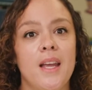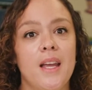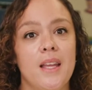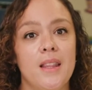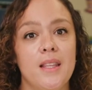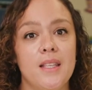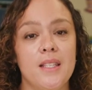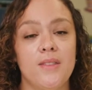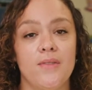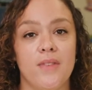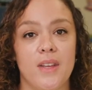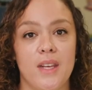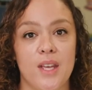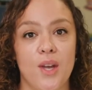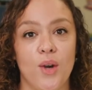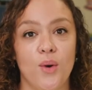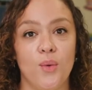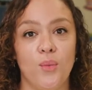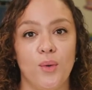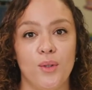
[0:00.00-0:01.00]
In this
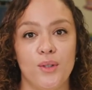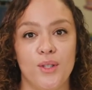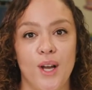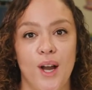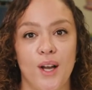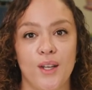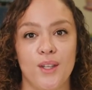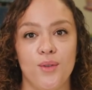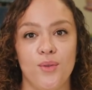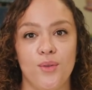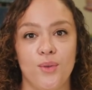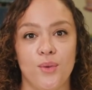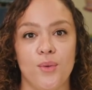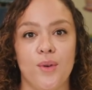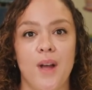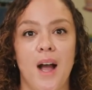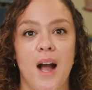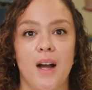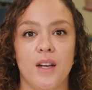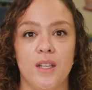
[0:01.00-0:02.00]
video, we'll talk you through
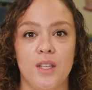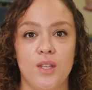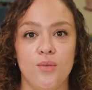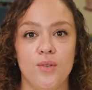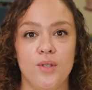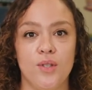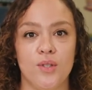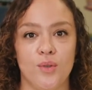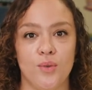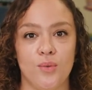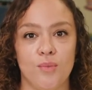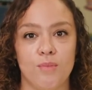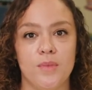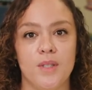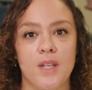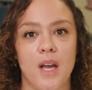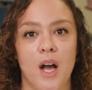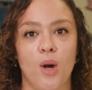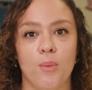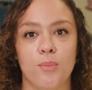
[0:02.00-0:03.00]
how to use Zoom
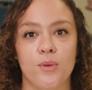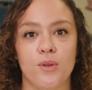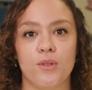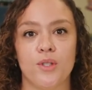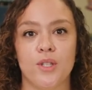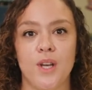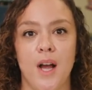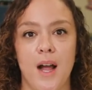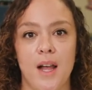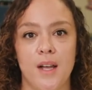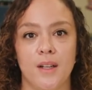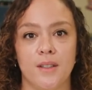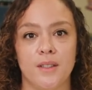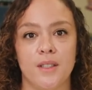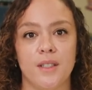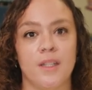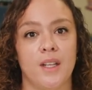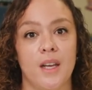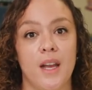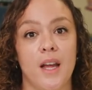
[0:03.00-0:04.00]
to help your child
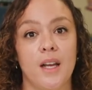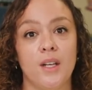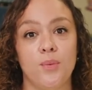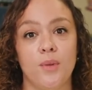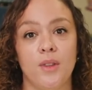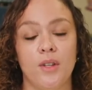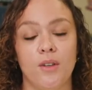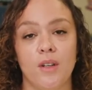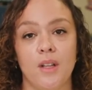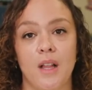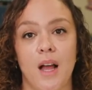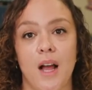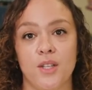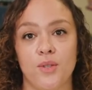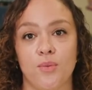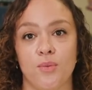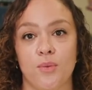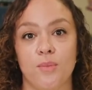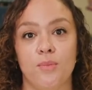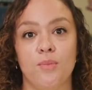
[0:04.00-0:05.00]
connect with their
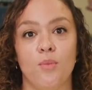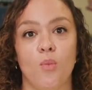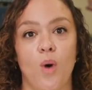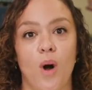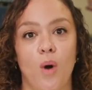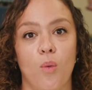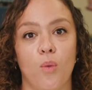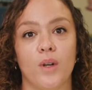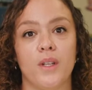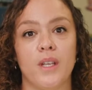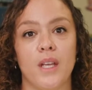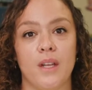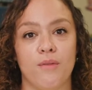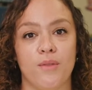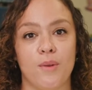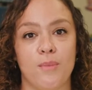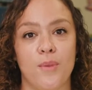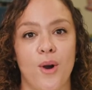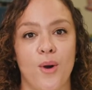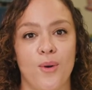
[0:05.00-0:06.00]
classroom while working
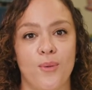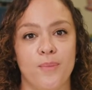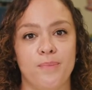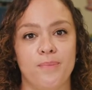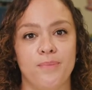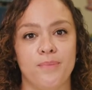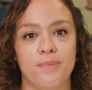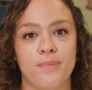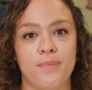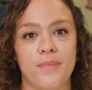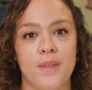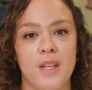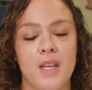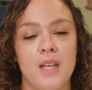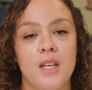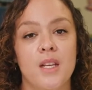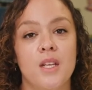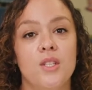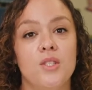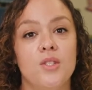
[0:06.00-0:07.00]
from home.
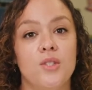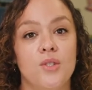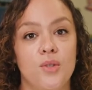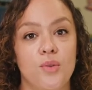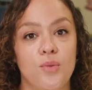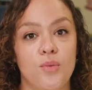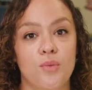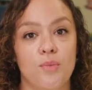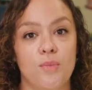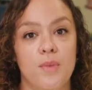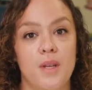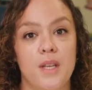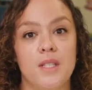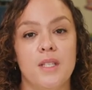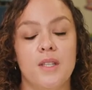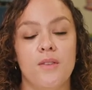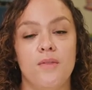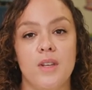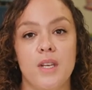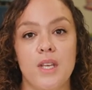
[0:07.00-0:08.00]
Zoom is
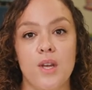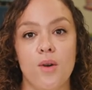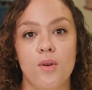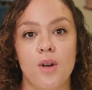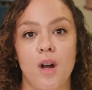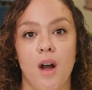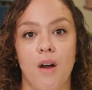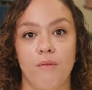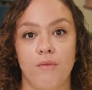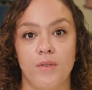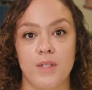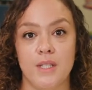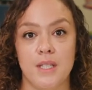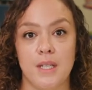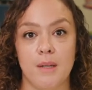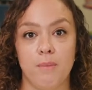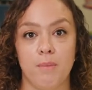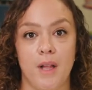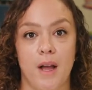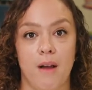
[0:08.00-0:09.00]
the video
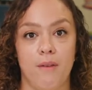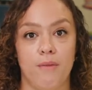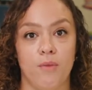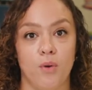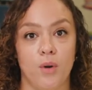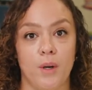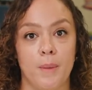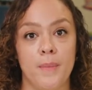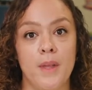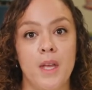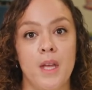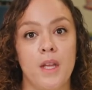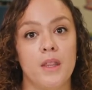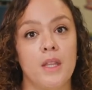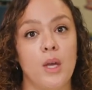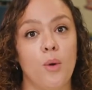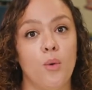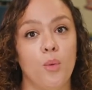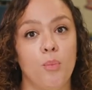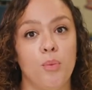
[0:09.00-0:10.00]
conferencing platform
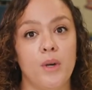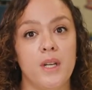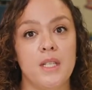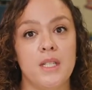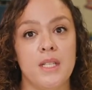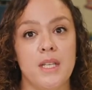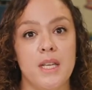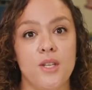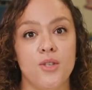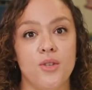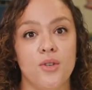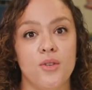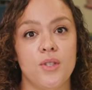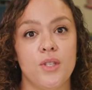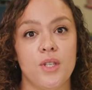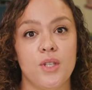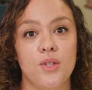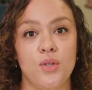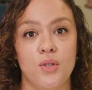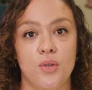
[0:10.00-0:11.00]
that will bring teachers
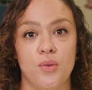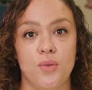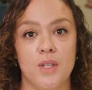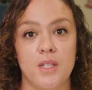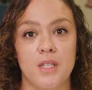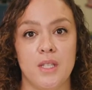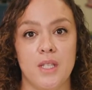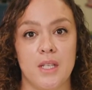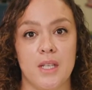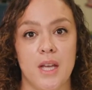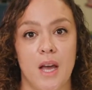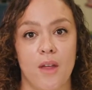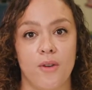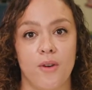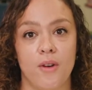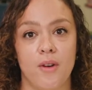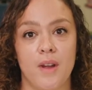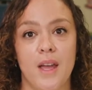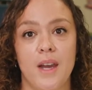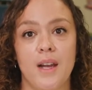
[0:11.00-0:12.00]
and students
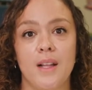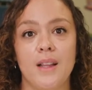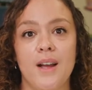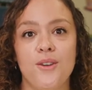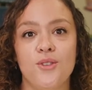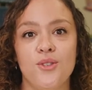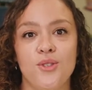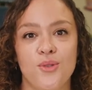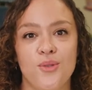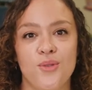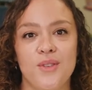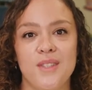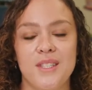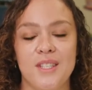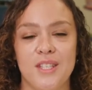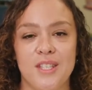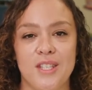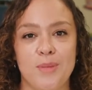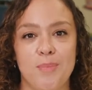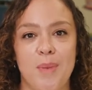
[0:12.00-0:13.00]
together and allow students
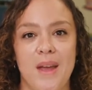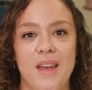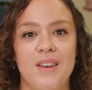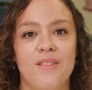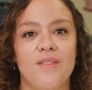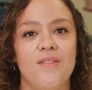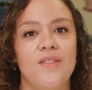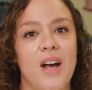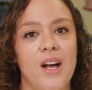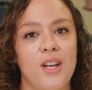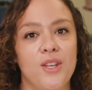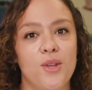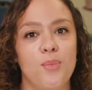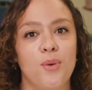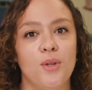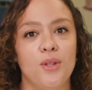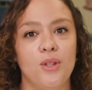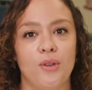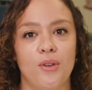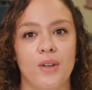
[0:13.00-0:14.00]
to spend
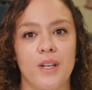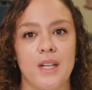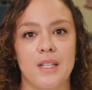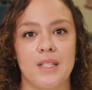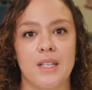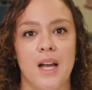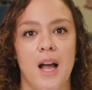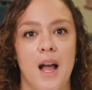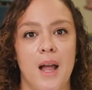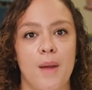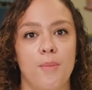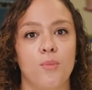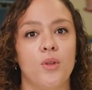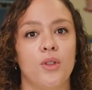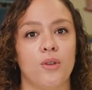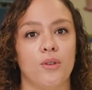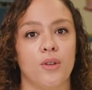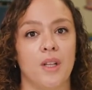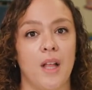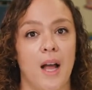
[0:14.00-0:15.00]
valuable learning time with
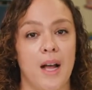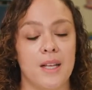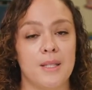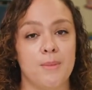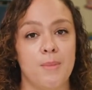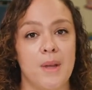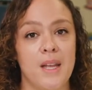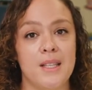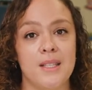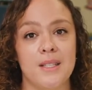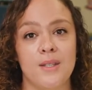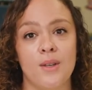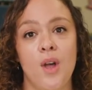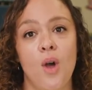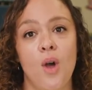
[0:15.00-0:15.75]
their classmates